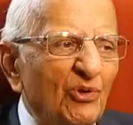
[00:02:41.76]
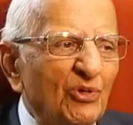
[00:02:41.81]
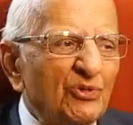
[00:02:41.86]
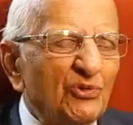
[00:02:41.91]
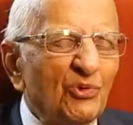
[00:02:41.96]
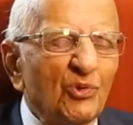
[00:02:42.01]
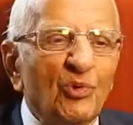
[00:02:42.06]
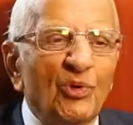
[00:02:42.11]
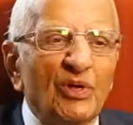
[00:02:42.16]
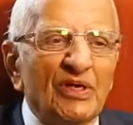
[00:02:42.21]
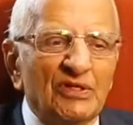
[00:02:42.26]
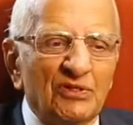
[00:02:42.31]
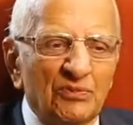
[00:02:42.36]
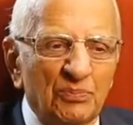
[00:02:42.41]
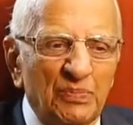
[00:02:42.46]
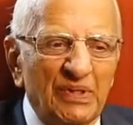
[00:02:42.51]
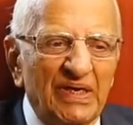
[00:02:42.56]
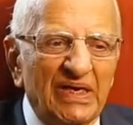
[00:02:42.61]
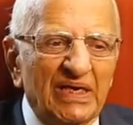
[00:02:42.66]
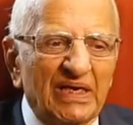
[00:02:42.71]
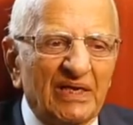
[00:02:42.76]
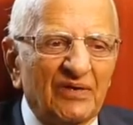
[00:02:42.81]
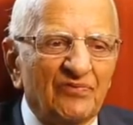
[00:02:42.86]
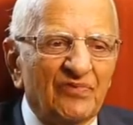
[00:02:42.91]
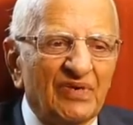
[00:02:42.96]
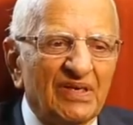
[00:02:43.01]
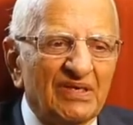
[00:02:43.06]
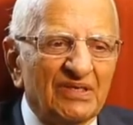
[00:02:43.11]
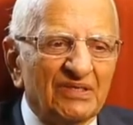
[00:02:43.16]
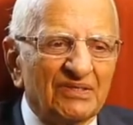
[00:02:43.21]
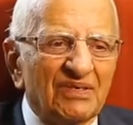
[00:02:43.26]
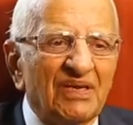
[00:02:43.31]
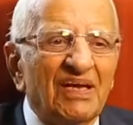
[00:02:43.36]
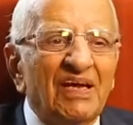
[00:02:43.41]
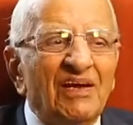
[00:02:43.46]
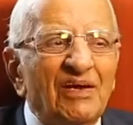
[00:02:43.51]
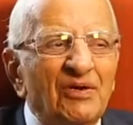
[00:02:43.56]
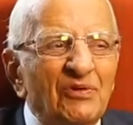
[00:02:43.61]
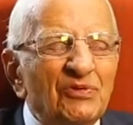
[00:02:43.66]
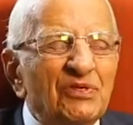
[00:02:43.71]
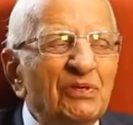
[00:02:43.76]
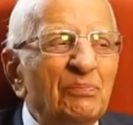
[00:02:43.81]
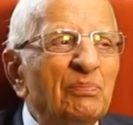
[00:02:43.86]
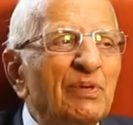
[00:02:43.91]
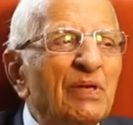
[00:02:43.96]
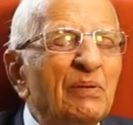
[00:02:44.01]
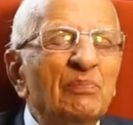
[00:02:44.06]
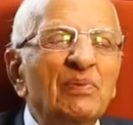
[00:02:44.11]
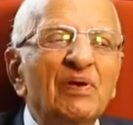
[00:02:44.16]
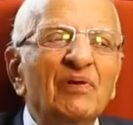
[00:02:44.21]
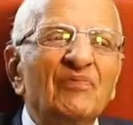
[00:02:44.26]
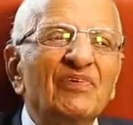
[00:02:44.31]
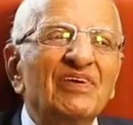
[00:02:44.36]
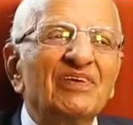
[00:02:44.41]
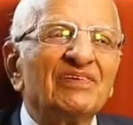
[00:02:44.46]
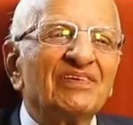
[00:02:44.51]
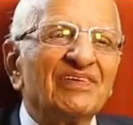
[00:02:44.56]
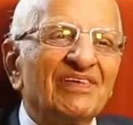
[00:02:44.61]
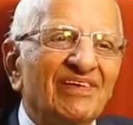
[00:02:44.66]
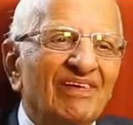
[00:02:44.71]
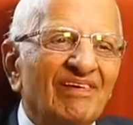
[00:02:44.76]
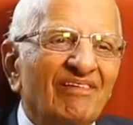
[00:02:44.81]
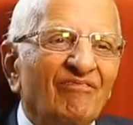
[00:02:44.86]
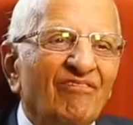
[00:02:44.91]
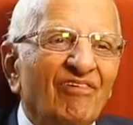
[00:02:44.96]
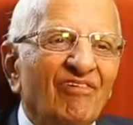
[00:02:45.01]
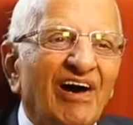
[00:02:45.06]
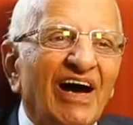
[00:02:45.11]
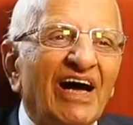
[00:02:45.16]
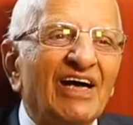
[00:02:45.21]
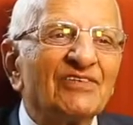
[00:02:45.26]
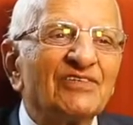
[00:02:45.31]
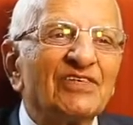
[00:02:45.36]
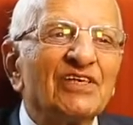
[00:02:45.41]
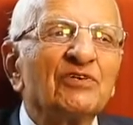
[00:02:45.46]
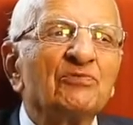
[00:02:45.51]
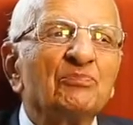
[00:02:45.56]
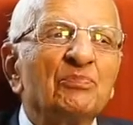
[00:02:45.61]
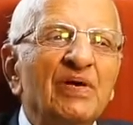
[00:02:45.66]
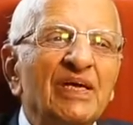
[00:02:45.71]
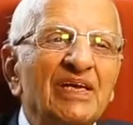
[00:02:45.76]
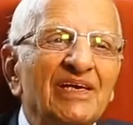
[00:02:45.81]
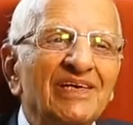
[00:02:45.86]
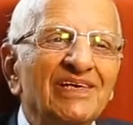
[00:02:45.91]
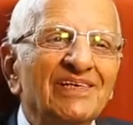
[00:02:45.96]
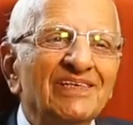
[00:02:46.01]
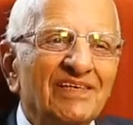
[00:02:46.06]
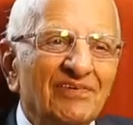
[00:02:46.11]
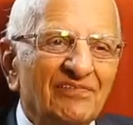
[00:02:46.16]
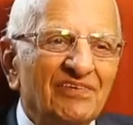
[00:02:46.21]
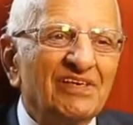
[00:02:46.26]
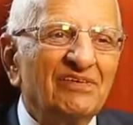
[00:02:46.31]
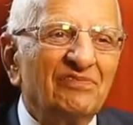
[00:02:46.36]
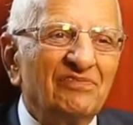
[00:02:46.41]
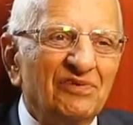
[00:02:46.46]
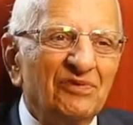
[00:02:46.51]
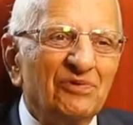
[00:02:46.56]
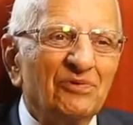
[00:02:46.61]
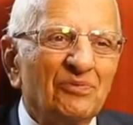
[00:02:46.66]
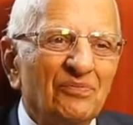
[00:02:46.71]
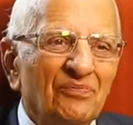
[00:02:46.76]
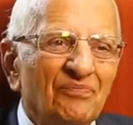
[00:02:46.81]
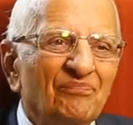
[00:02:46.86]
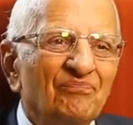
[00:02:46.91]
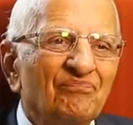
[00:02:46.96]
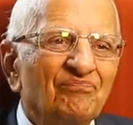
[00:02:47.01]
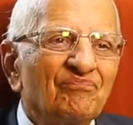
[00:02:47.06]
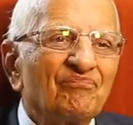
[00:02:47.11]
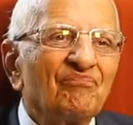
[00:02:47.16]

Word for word: I also go and speak at various, you see people with vast experience are very few.